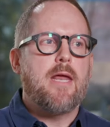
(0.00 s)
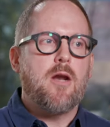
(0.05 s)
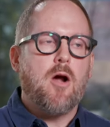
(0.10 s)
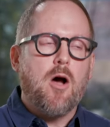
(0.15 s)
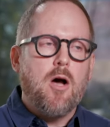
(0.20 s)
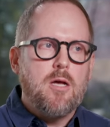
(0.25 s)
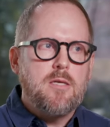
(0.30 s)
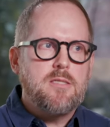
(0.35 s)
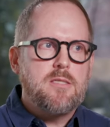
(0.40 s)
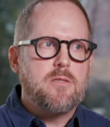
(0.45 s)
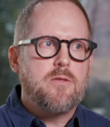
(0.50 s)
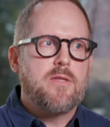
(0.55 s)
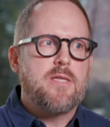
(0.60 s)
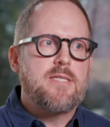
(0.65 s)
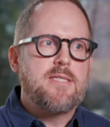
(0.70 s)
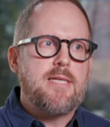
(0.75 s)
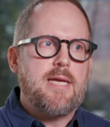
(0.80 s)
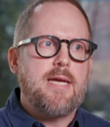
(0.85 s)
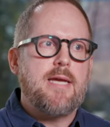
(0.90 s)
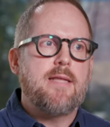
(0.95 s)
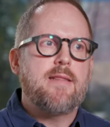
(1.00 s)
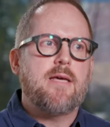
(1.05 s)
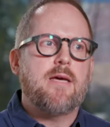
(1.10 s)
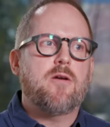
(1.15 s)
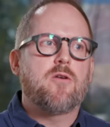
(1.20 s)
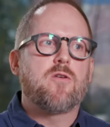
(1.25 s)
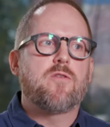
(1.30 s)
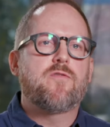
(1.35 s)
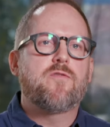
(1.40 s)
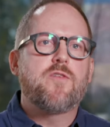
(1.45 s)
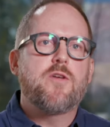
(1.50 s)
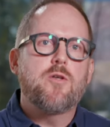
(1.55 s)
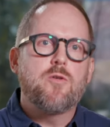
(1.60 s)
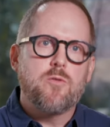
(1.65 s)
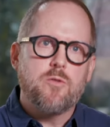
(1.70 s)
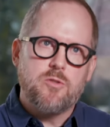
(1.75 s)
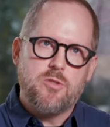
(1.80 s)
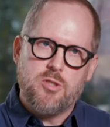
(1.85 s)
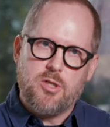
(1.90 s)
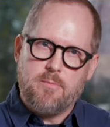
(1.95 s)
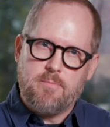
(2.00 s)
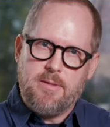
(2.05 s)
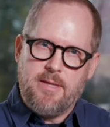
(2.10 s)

And also the day that her funeral took